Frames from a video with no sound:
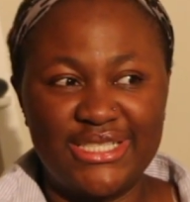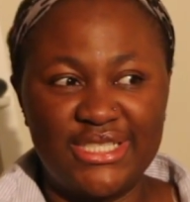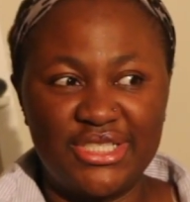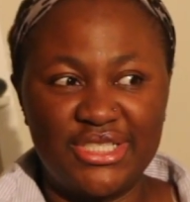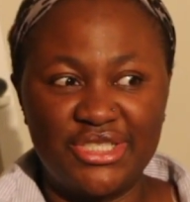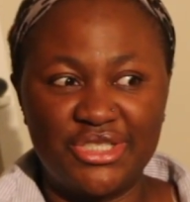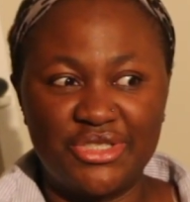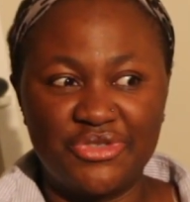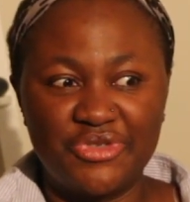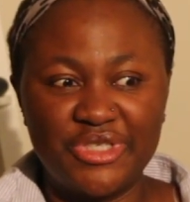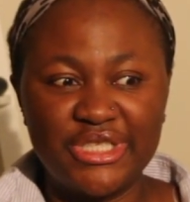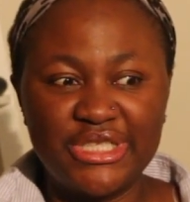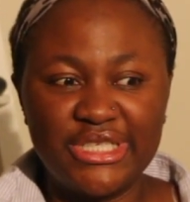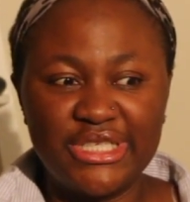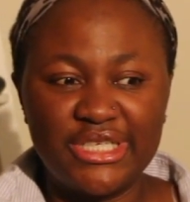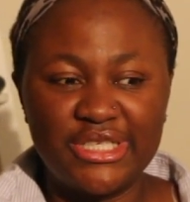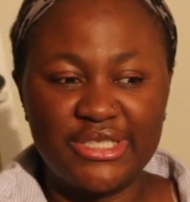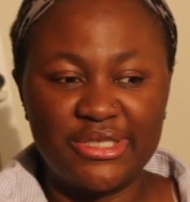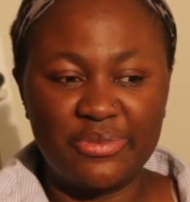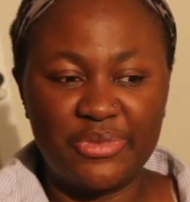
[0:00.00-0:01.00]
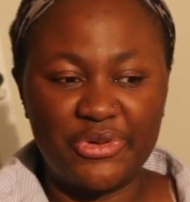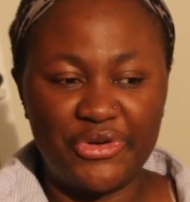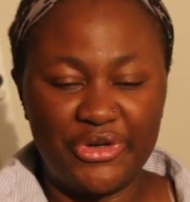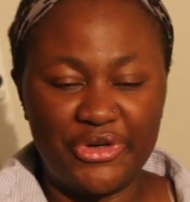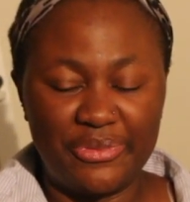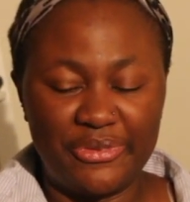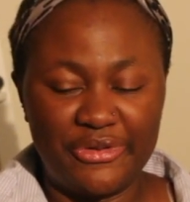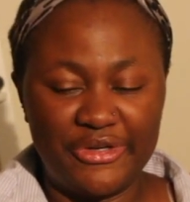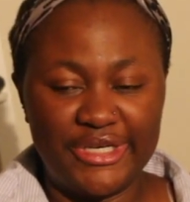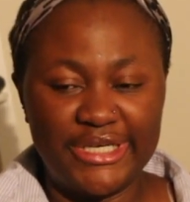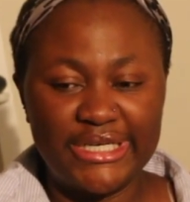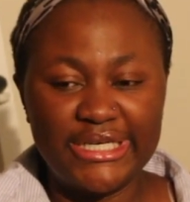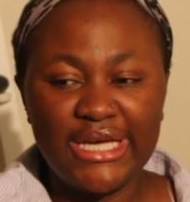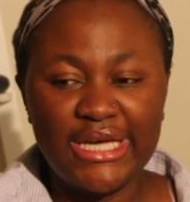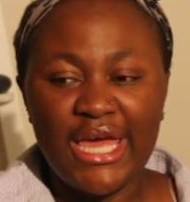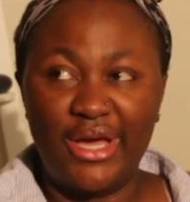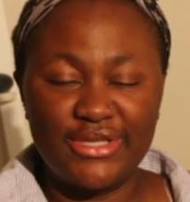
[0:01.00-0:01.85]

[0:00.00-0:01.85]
This is really inappropriate.